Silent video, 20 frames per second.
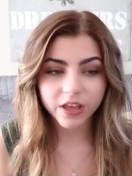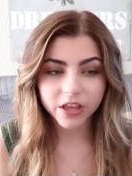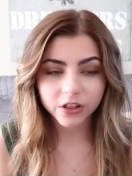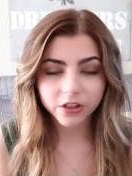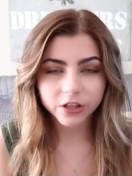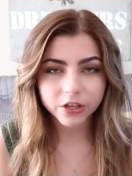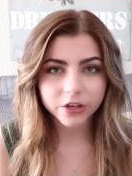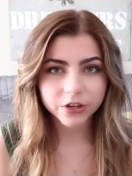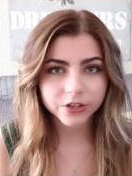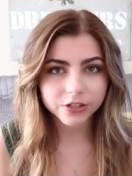
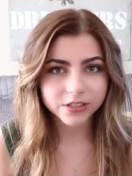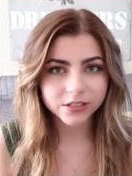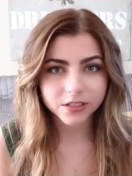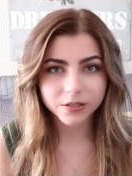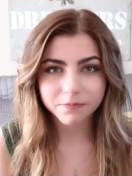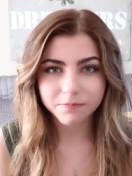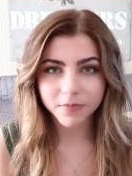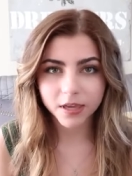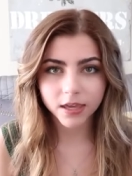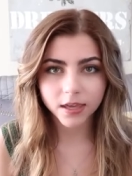Failure
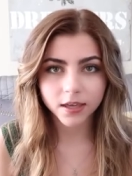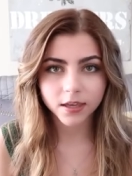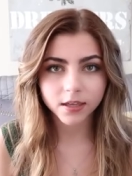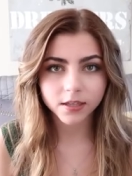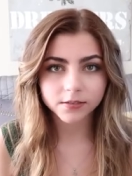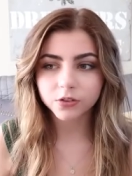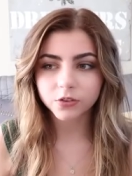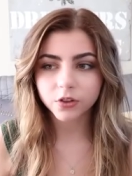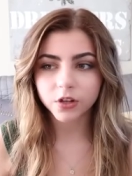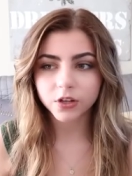to
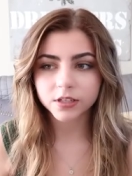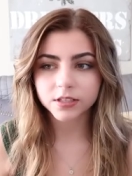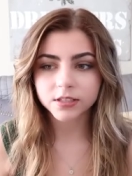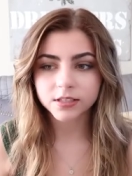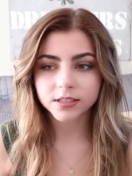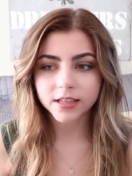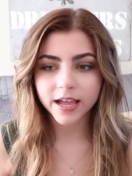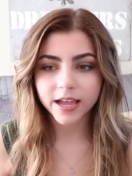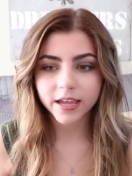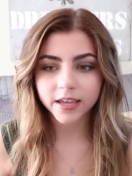me
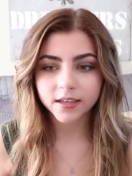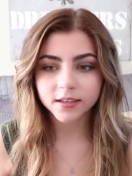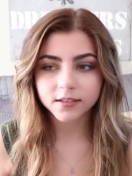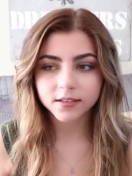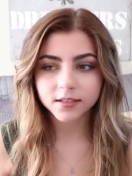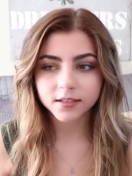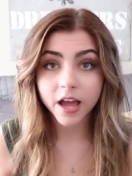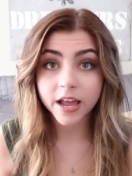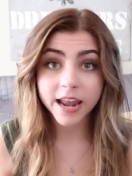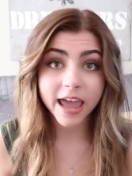looks like
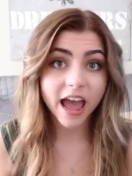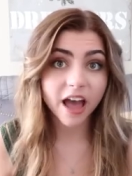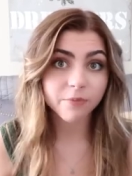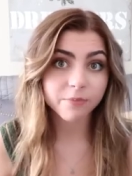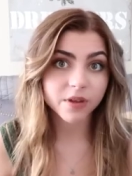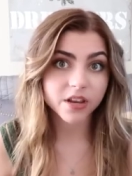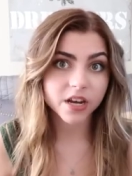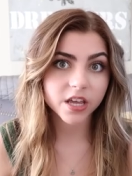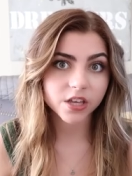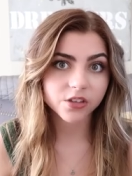
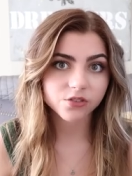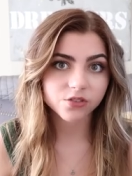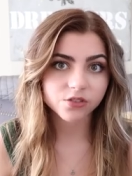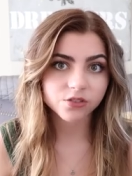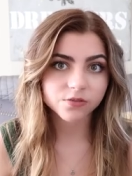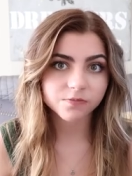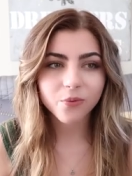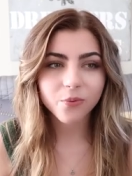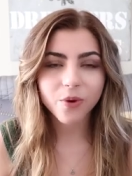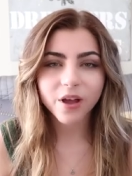
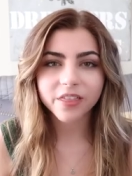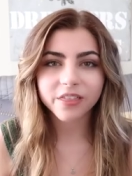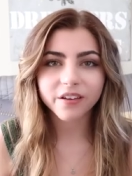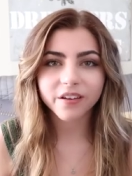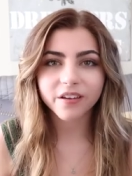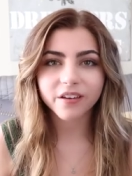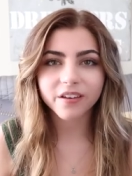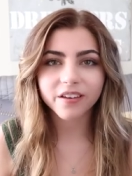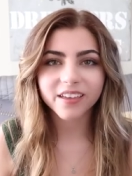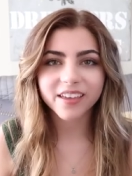unhappiness,
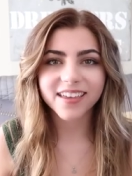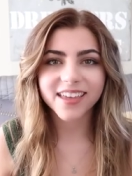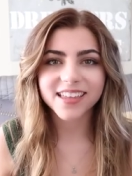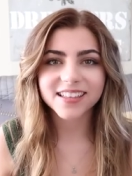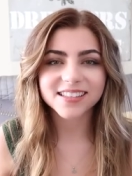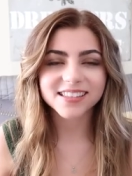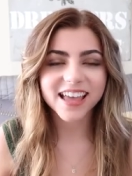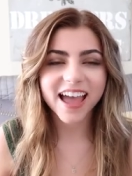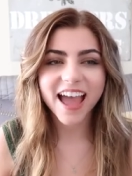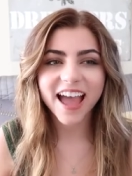whether
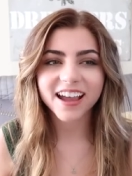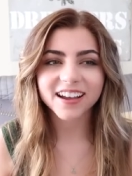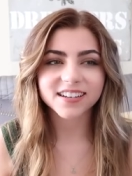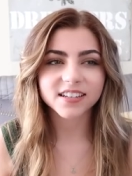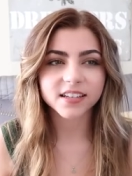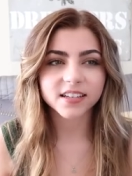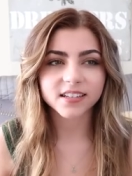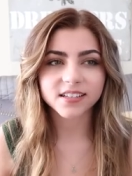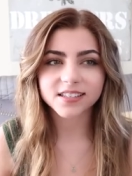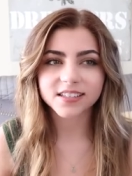it's
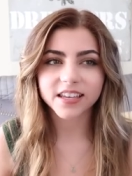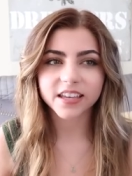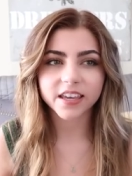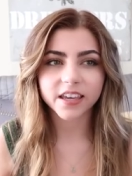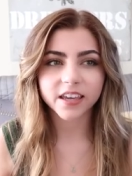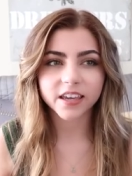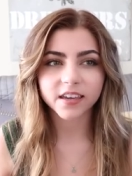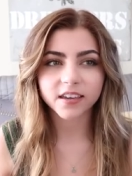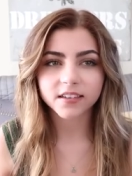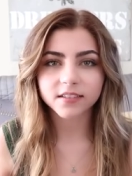acting,
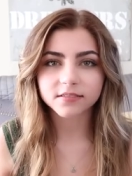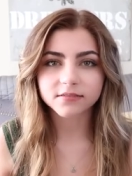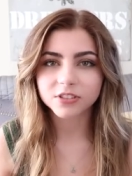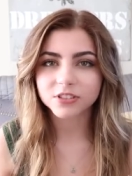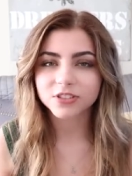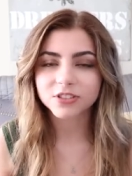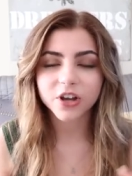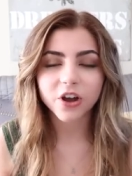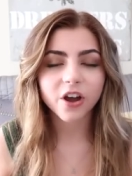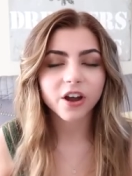singing,
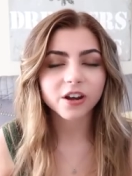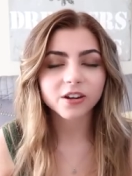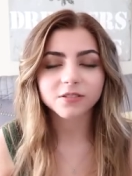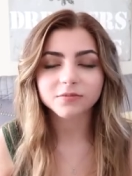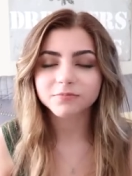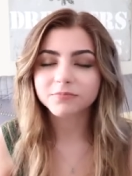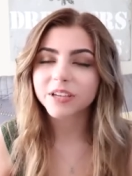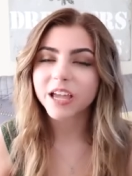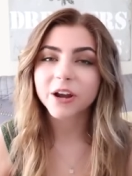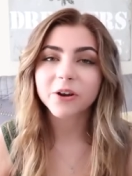
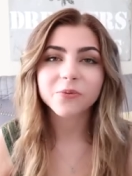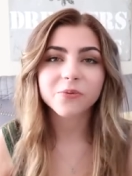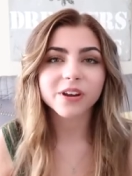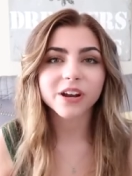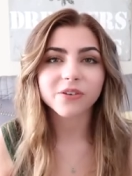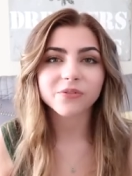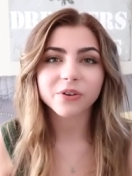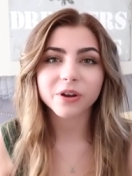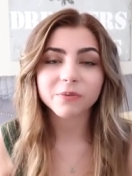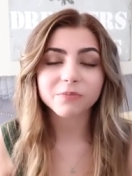guitar, piano,
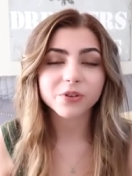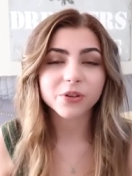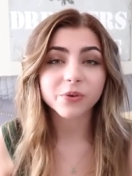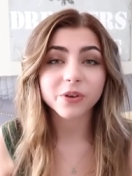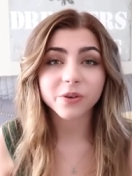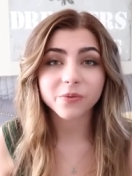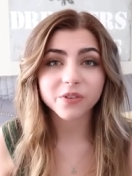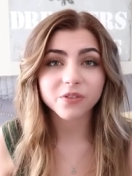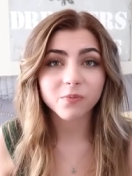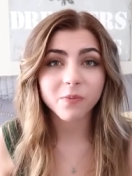whatever I'm
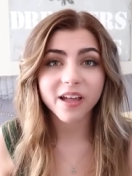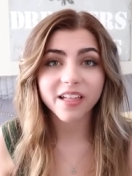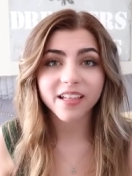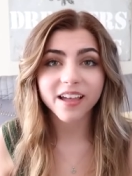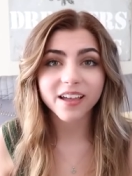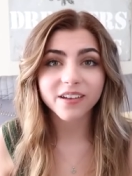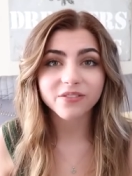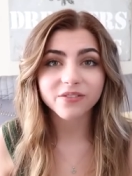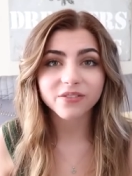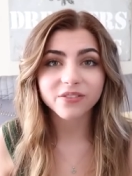doing with my
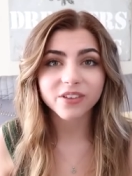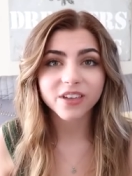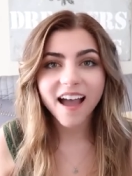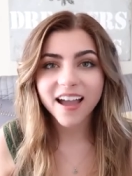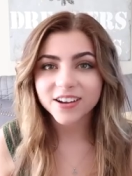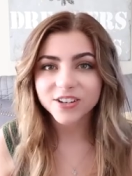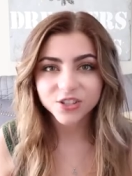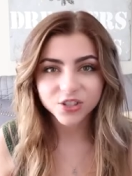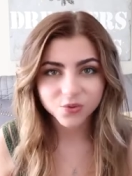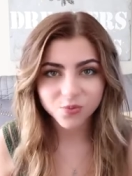life.
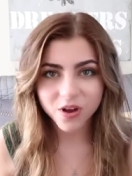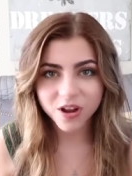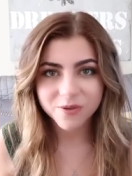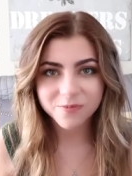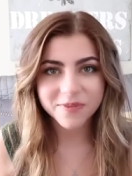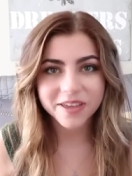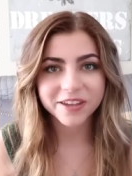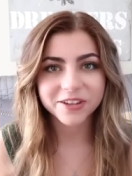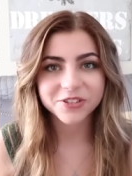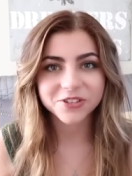I just want
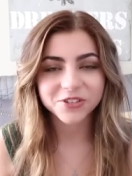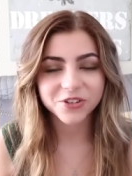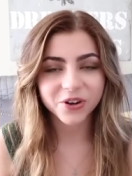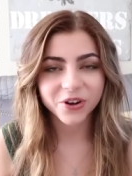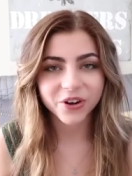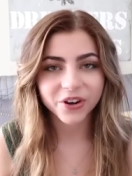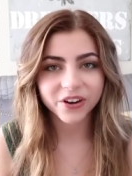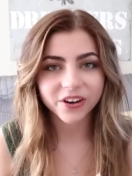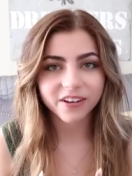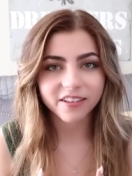to make
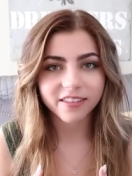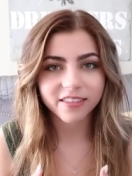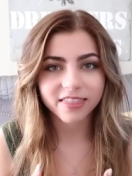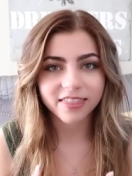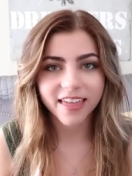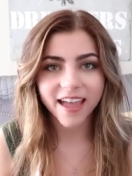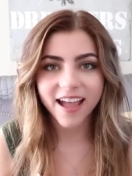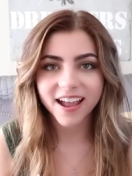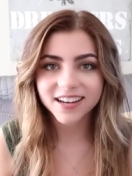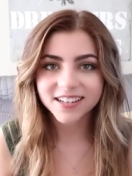sure
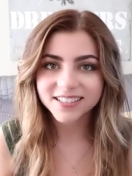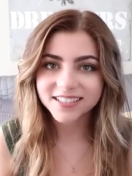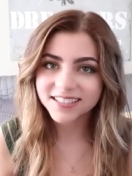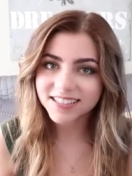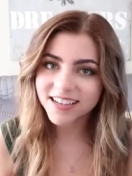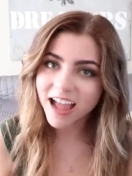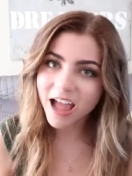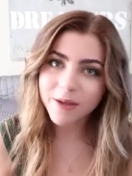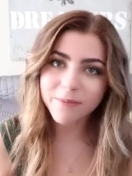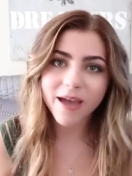that
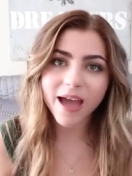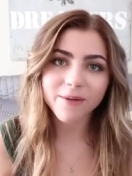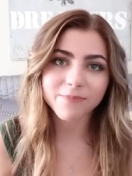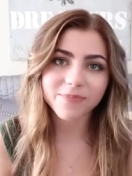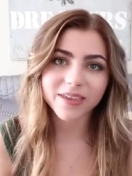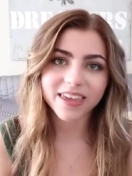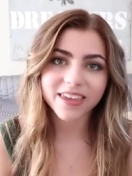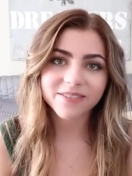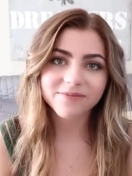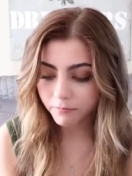I'm
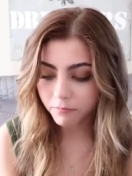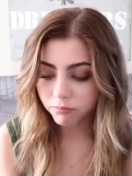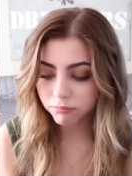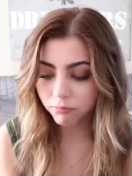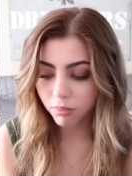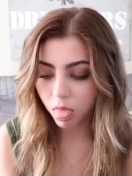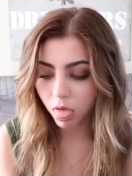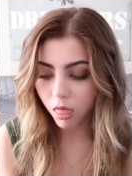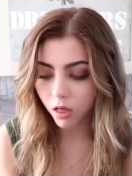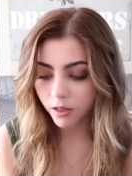happy.
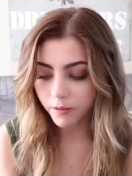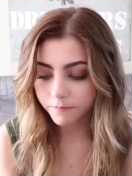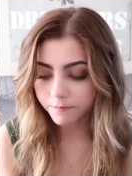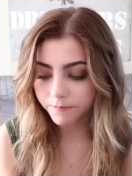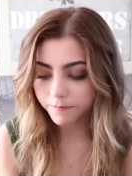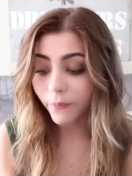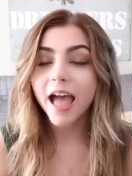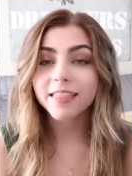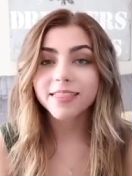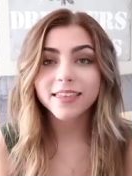
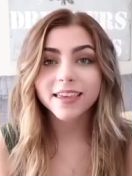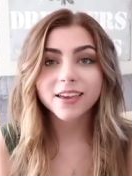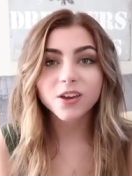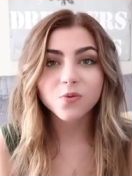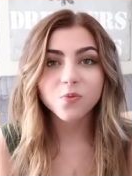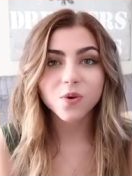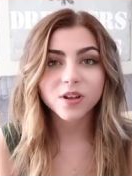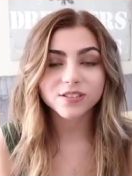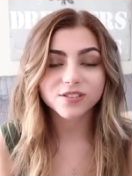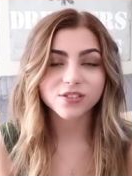I
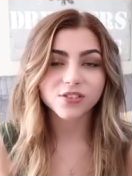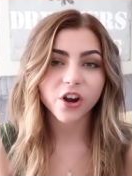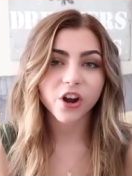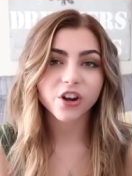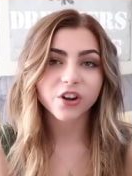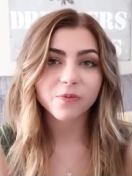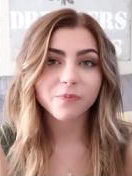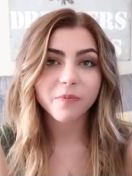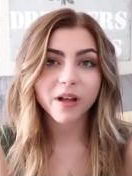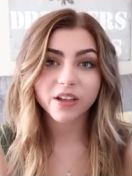think what
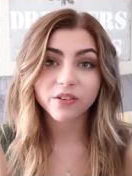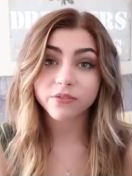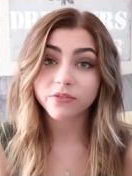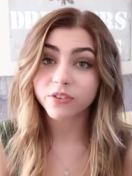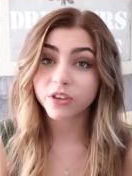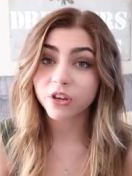started my